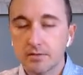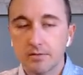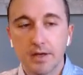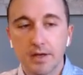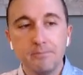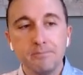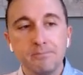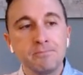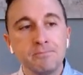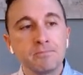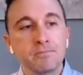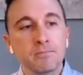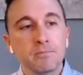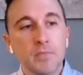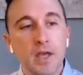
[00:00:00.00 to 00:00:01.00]
Okay,
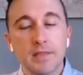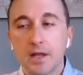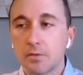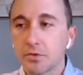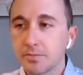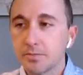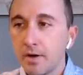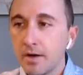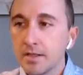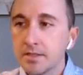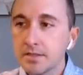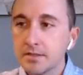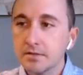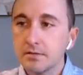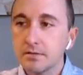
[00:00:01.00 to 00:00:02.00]
and that
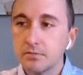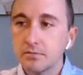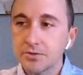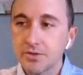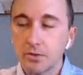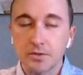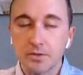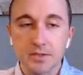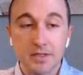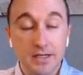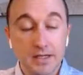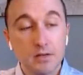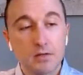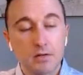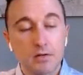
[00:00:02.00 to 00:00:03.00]
response results in
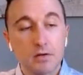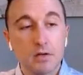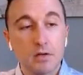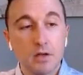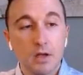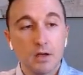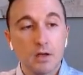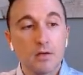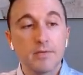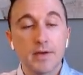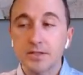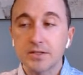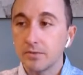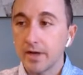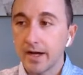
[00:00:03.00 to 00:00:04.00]
either
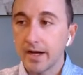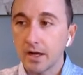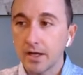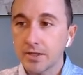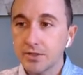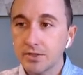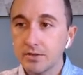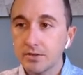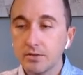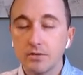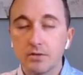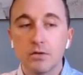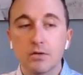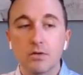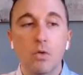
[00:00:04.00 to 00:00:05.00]
vasodilation
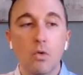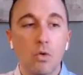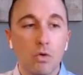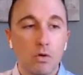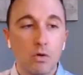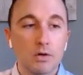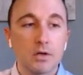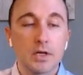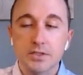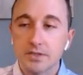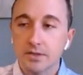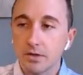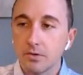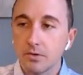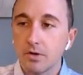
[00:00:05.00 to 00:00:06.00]
or a
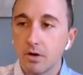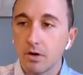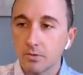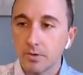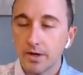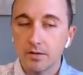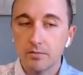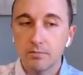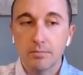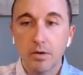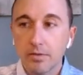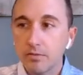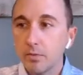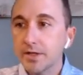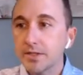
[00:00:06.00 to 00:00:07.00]
slowed heart rate, both
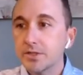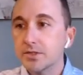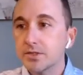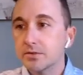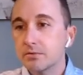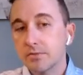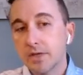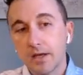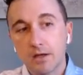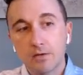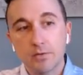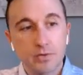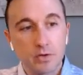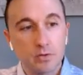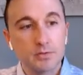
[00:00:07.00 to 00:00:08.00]
of which can
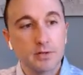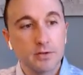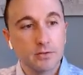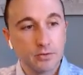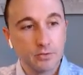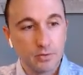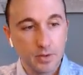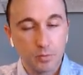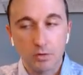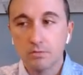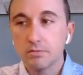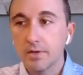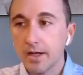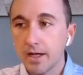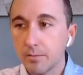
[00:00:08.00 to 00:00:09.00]
result in
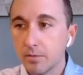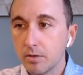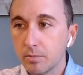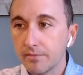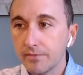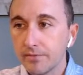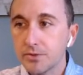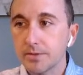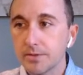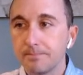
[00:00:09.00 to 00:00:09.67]
cerebral hypoperfusion.